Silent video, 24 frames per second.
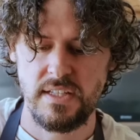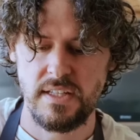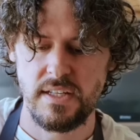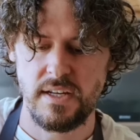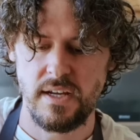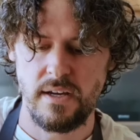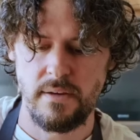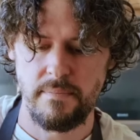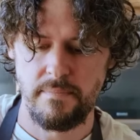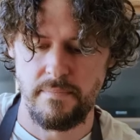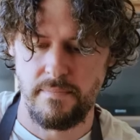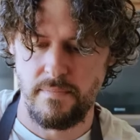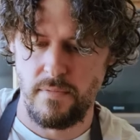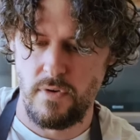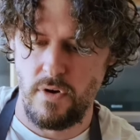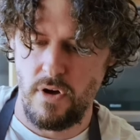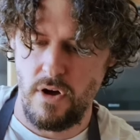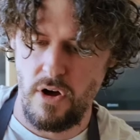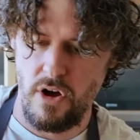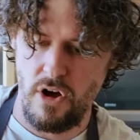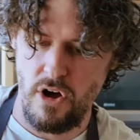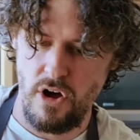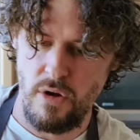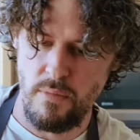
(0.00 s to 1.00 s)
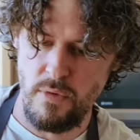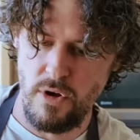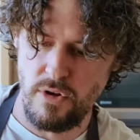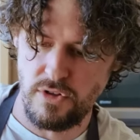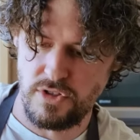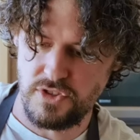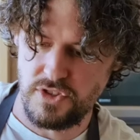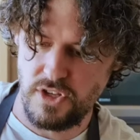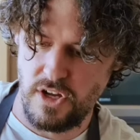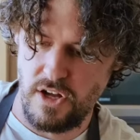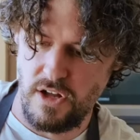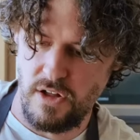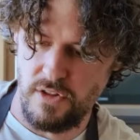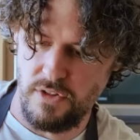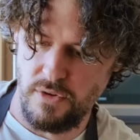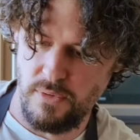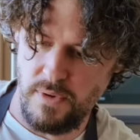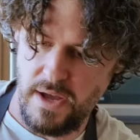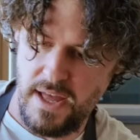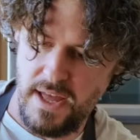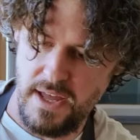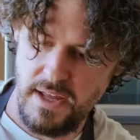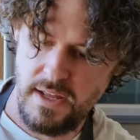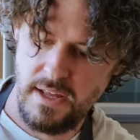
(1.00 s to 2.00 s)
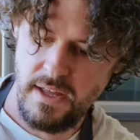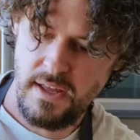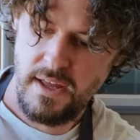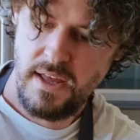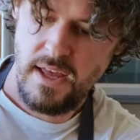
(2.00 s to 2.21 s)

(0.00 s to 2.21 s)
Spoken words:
it up almost all the way.